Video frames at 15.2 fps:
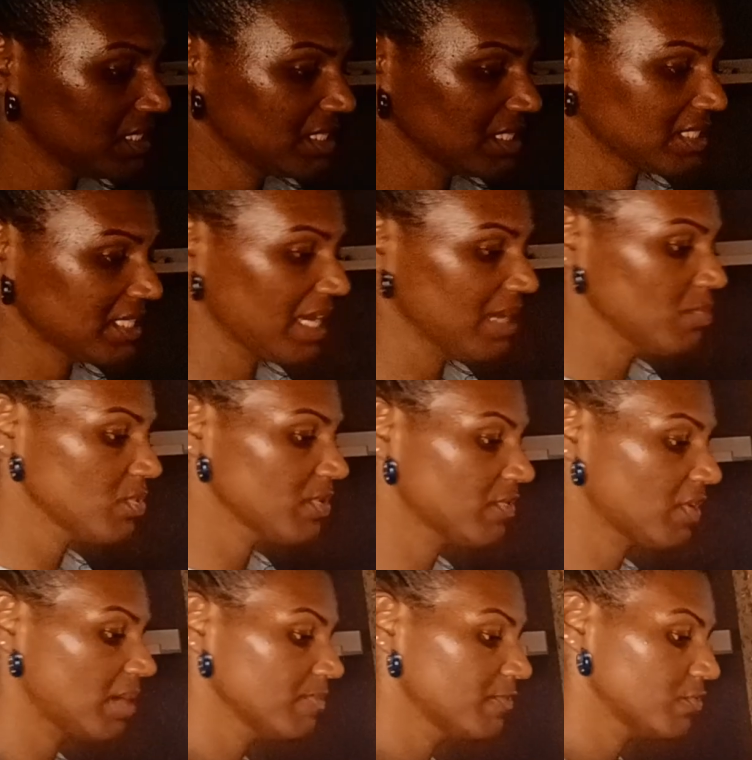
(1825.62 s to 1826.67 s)
the same with
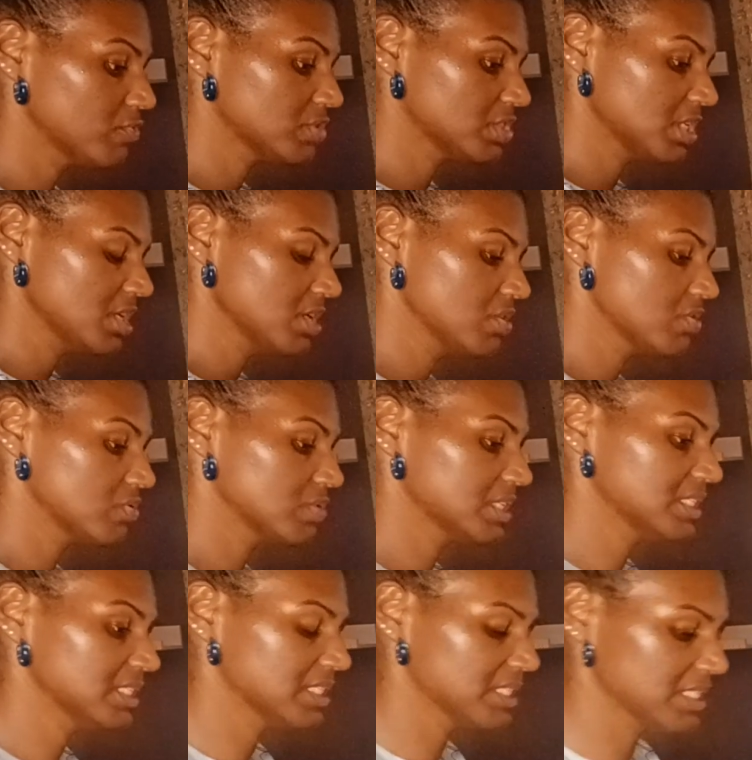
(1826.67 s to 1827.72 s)
come full circle
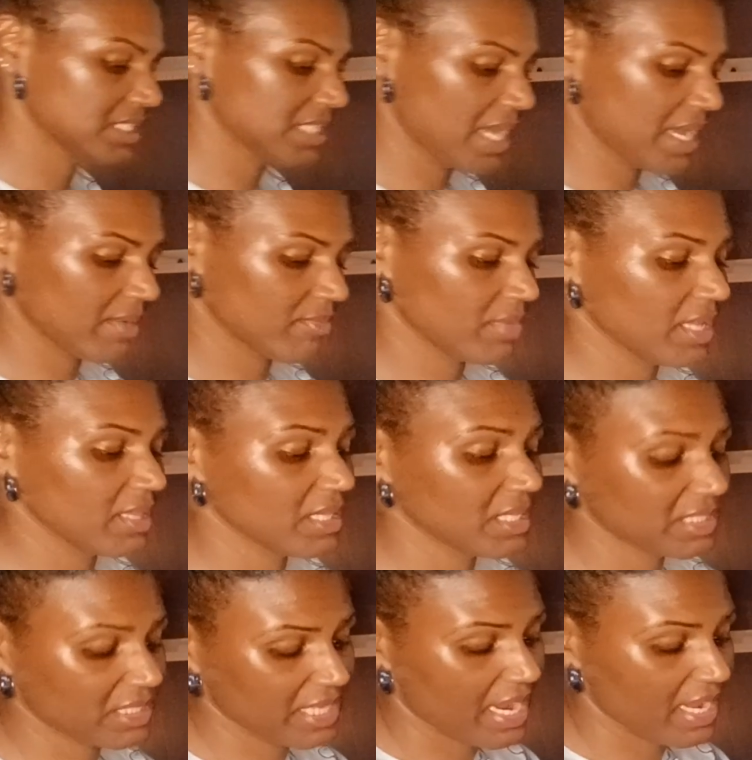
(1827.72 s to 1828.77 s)
this is the same in
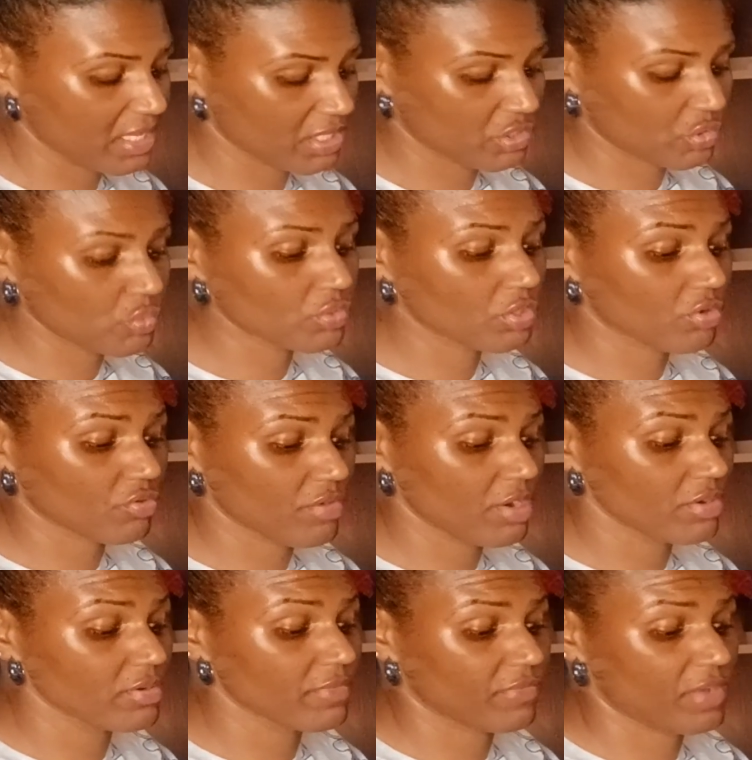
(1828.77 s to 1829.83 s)
this deck it's called the
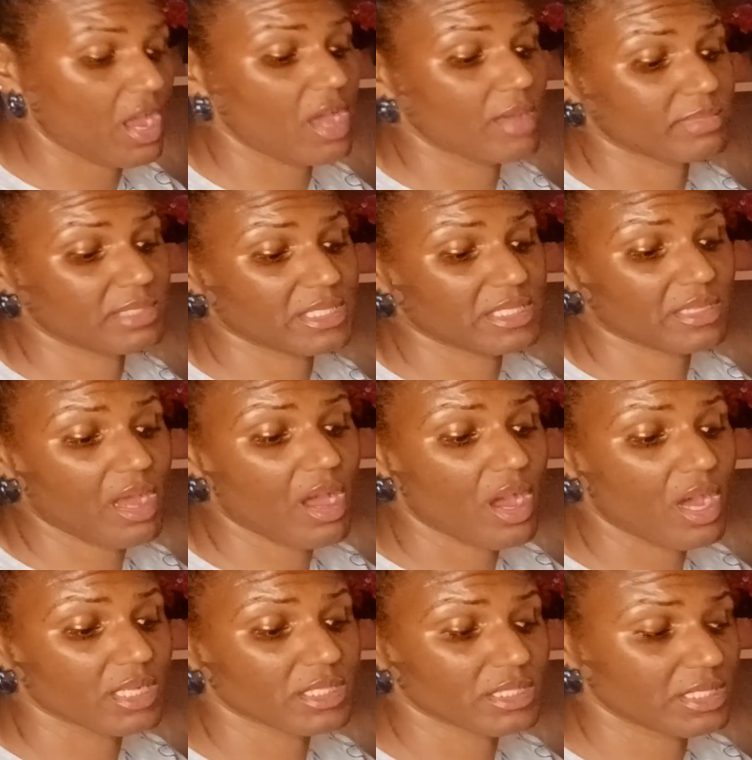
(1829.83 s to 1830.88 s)
crown of cups this
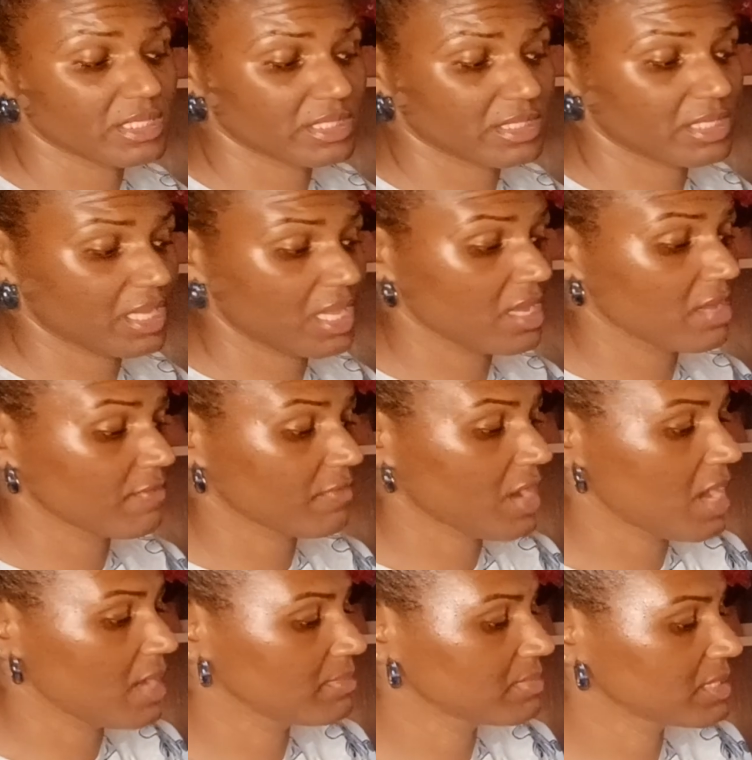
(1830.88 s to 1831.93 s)
card this the king of
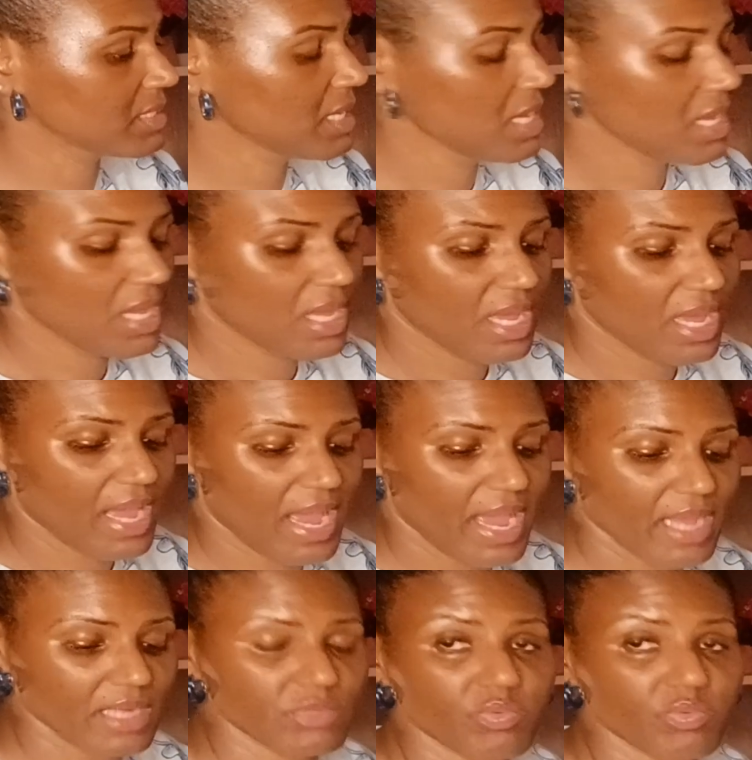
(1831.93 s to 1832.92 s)
cups and